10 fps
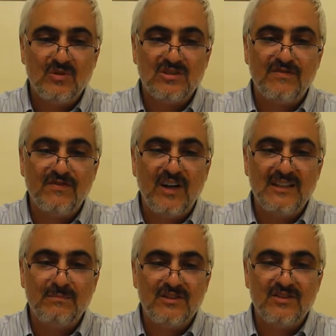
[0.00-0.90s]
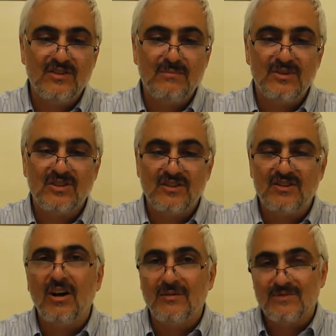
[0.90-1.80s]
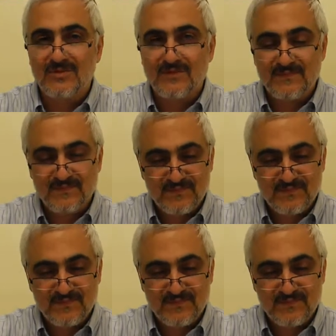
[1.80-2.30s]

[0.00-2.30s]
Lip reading: was defined by the numbers on their arms.